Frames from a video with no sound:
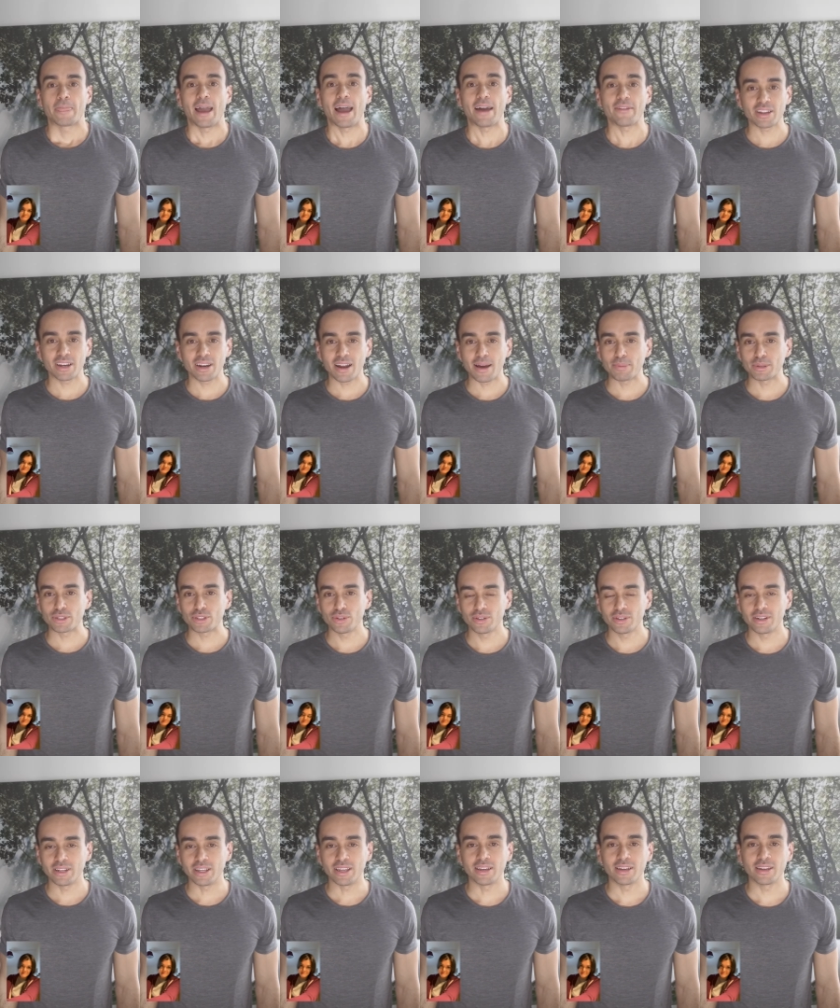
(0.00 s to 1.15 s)
Having an
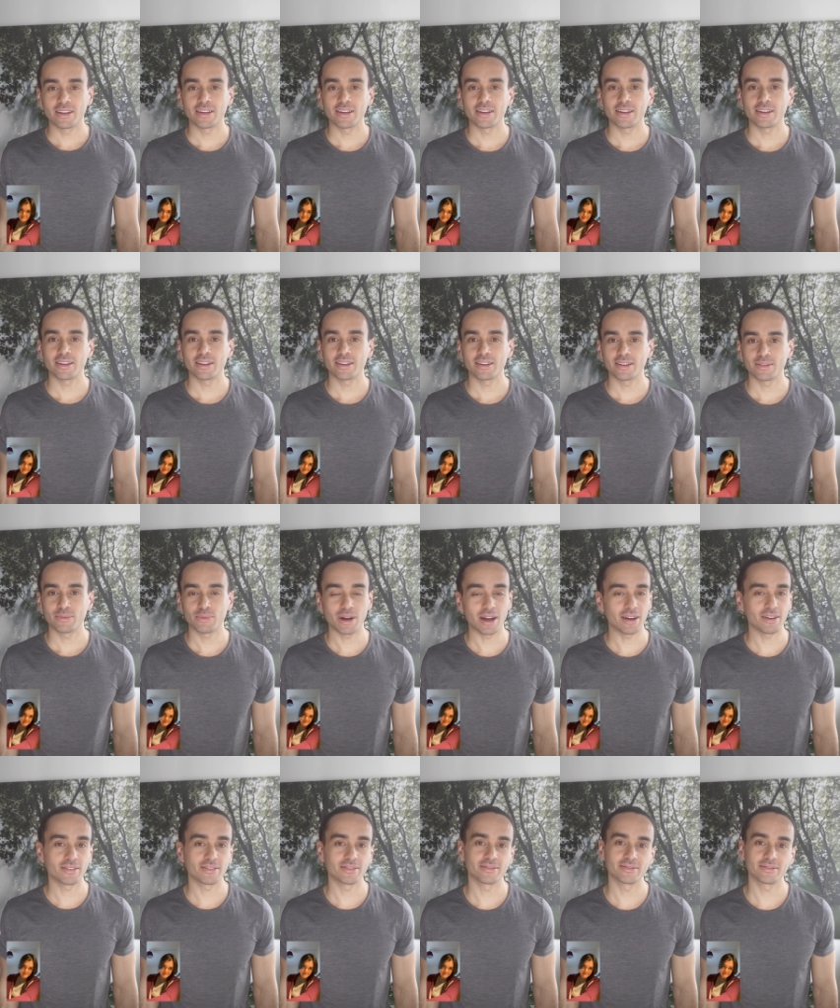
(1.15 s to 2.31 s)
opportunity.
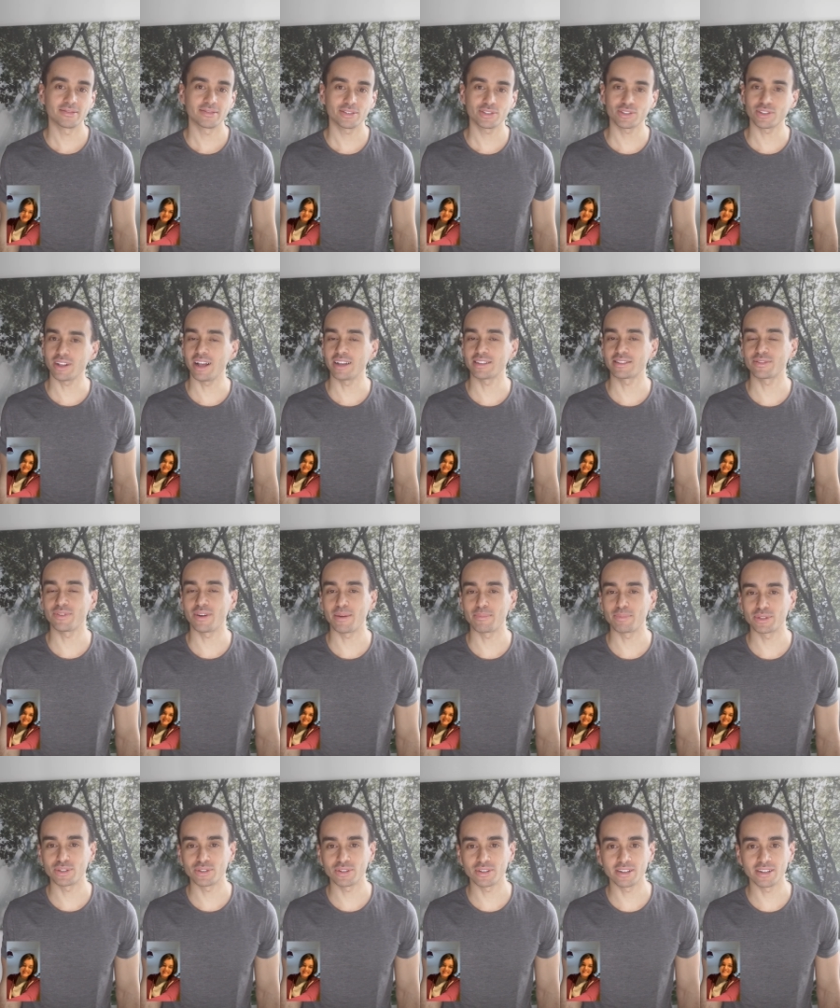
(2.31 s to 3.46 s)
Wow, there's lots of
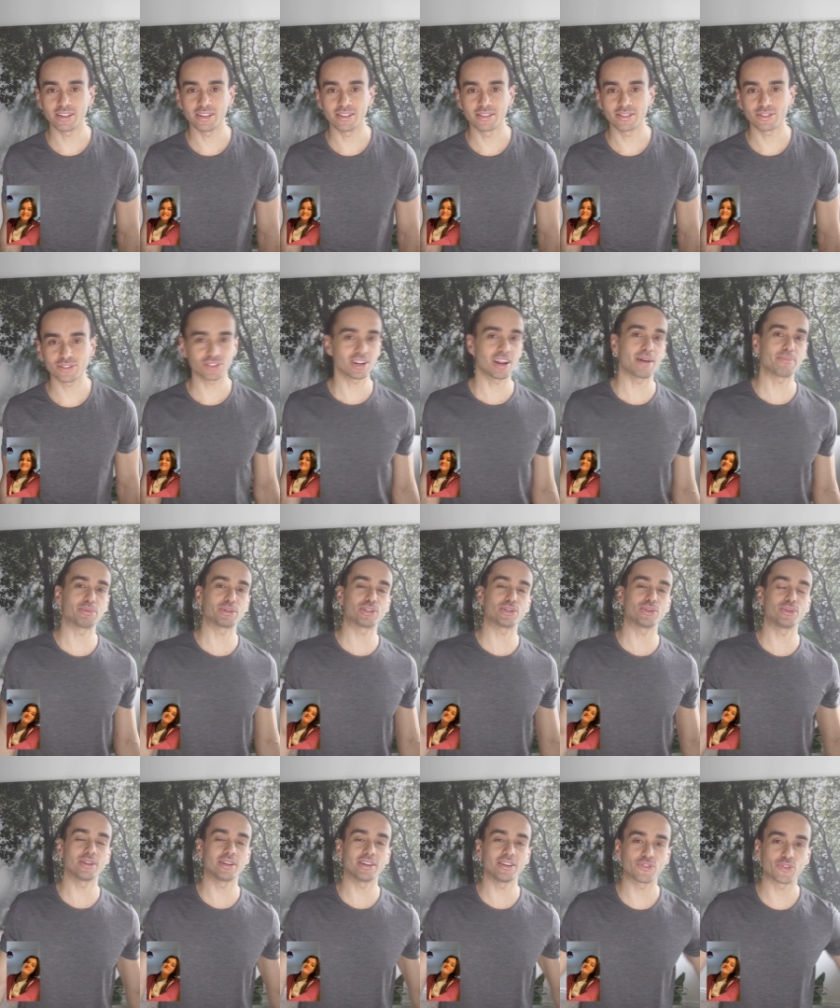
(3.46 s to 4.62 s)
opportunity. There's an
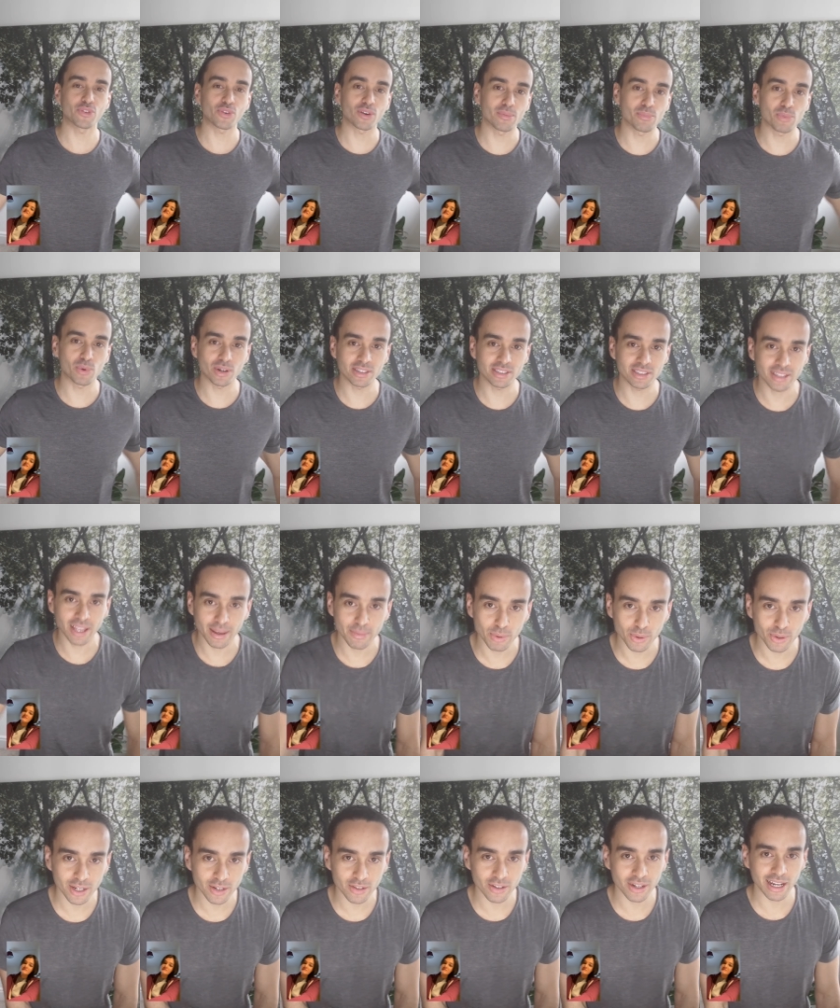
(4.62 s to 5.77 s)
opportunity for a more stable
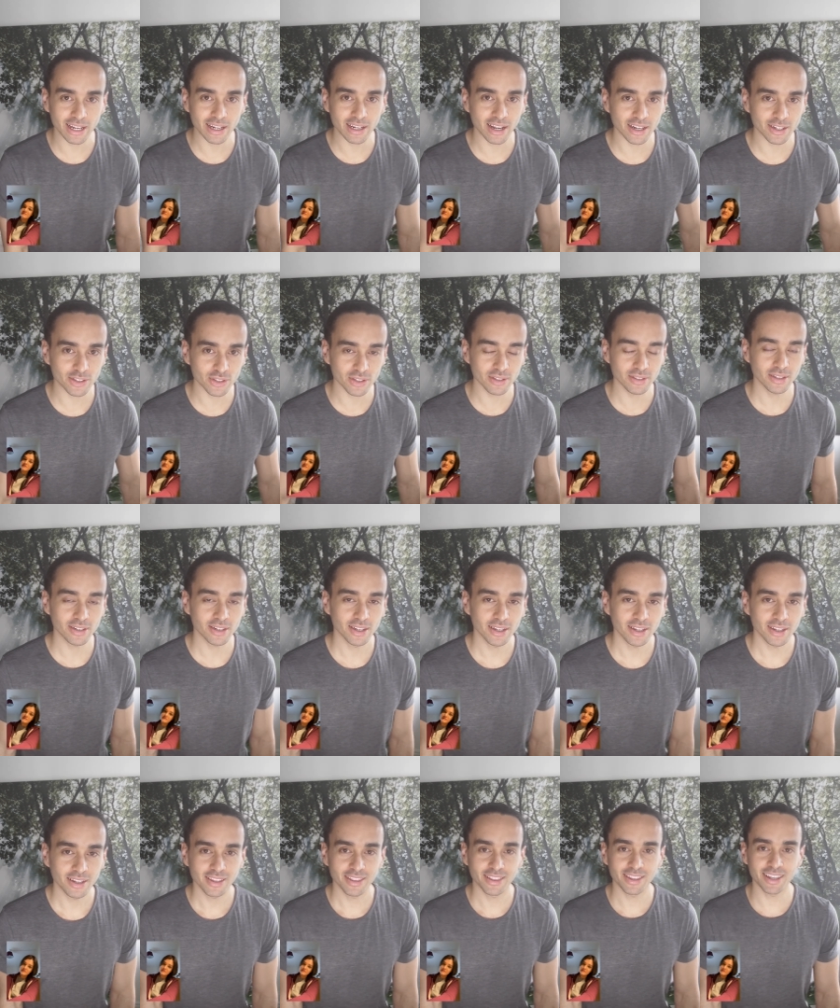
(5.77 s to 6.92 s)
internet connection.
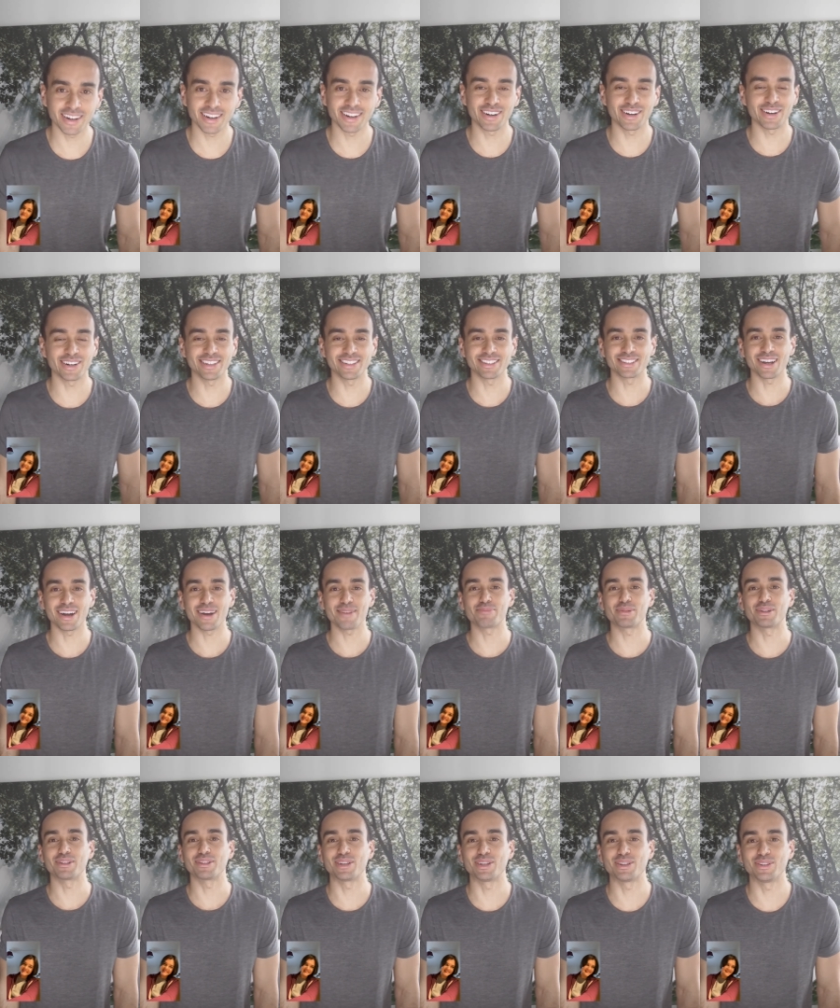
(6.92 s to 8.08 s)
There is
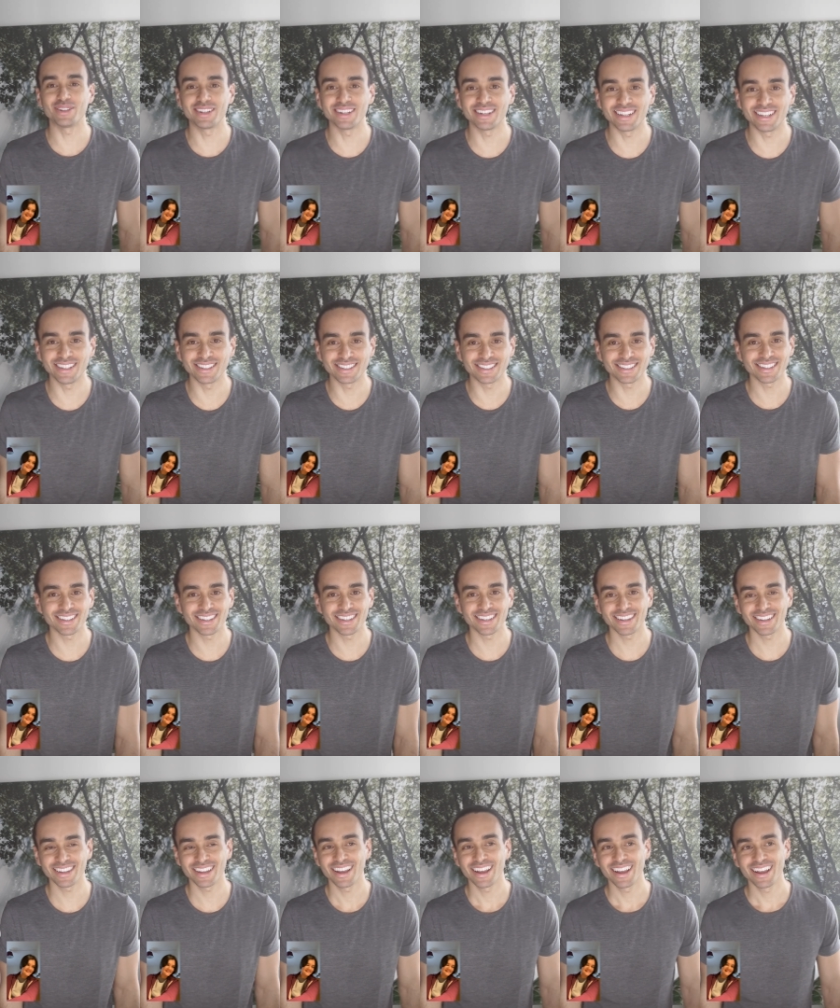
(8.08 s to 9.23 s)
opportunities
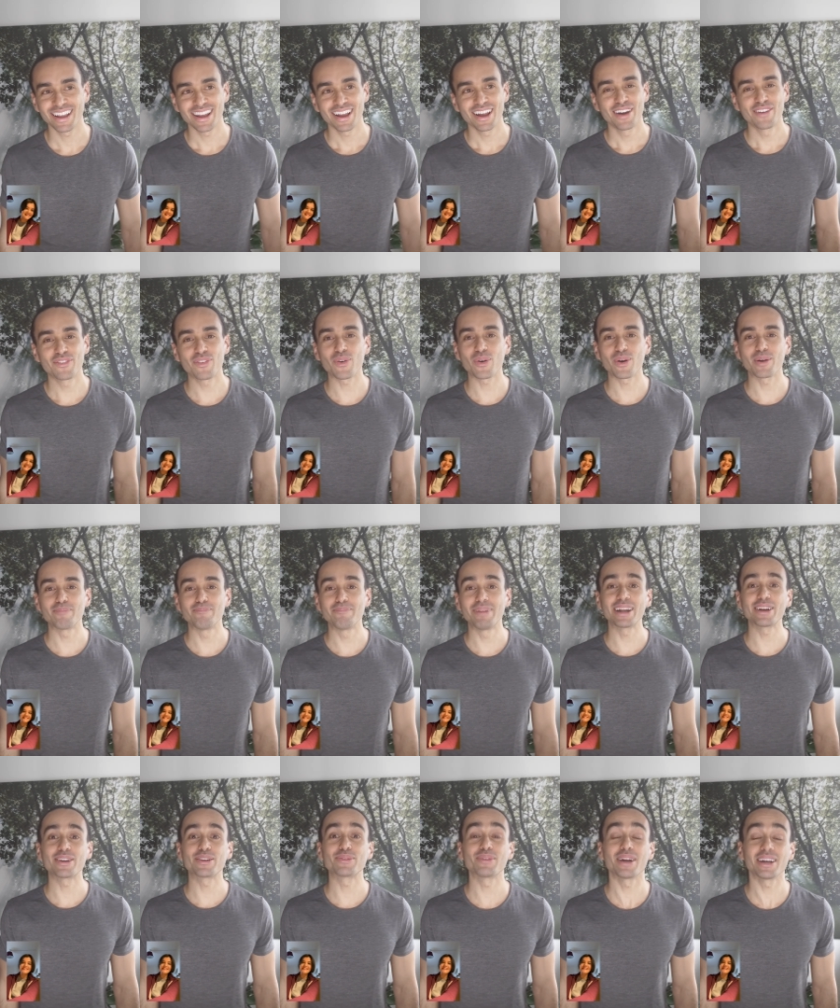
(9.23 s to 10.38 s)
for
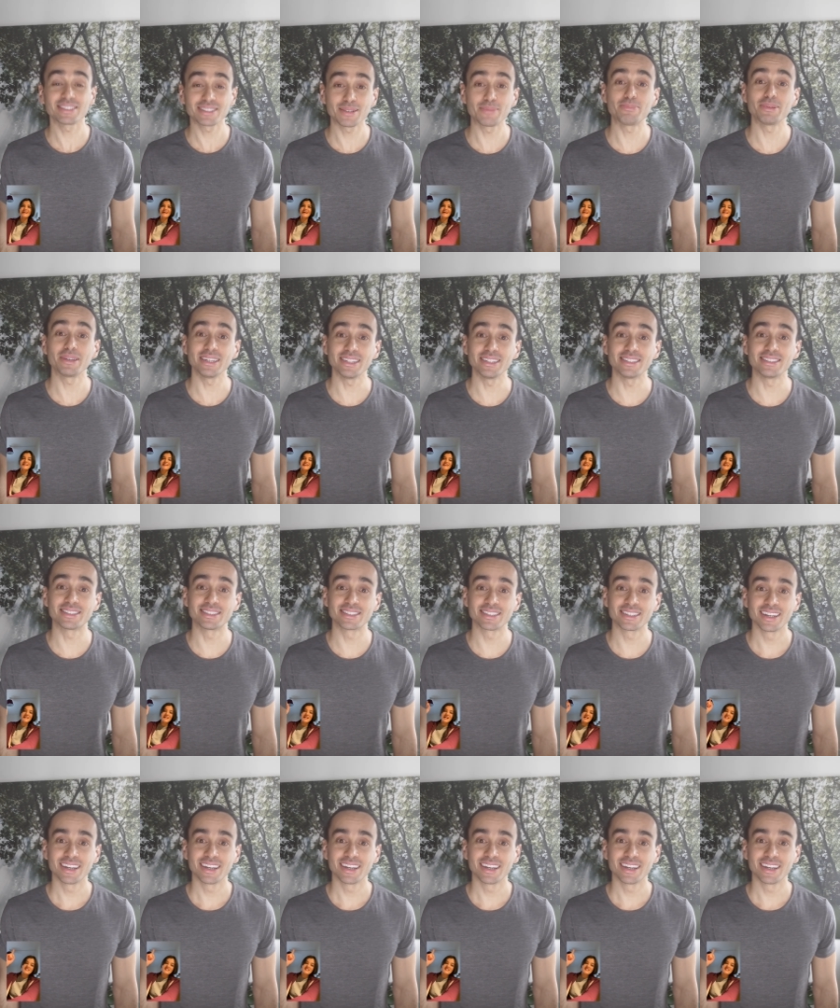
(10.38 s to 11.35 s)
better recipes